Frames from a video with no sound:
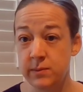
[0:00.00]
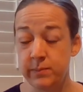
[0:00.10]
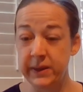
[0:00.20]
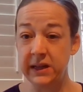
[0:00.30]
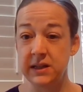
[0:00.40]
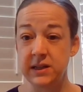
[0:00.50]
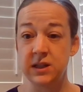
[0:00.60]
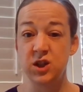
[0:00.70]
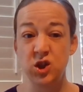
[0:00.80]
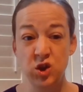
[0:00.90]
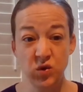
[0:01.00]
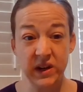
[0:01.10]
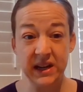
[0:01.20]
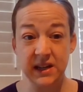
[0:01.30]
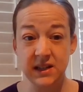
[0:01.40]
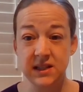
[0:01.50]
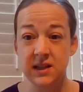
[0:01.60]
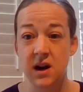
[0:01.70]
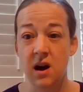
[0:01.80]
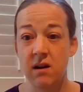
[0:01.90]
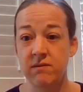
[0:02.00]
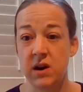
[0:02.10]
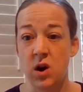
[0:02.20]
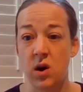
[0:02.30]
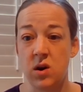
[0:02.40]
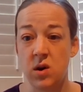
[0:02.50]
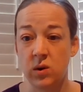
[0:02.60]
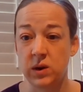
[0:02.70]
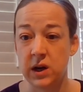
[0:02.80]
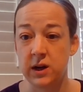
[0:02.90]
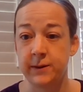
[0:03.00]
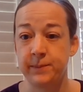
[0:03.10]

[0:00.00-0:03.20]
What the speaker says: because the strings are a lot longer.